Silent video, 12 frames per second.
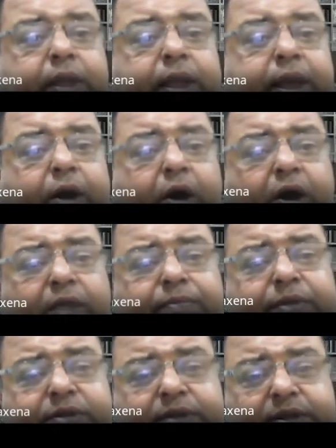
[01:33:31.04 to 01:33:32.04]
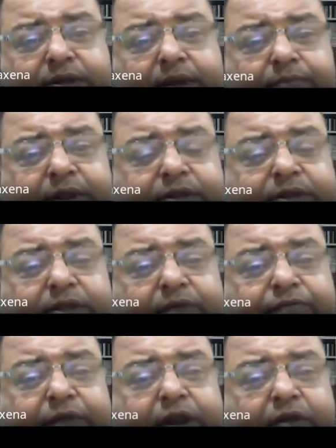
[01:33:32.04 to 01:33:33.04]
All business companies in the
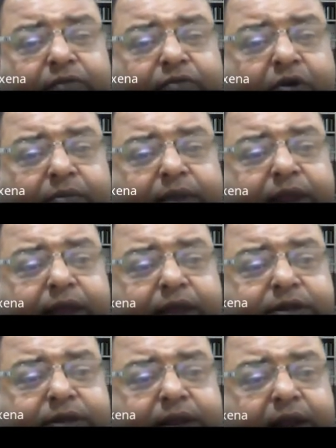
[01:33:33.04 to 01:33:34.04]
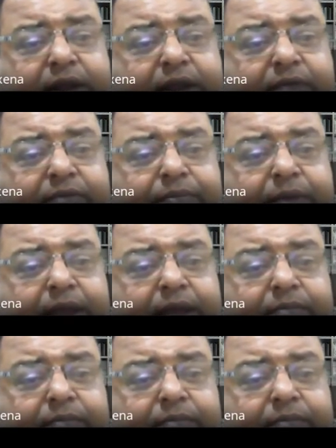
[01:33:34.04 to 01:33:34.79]
field of communication are developing and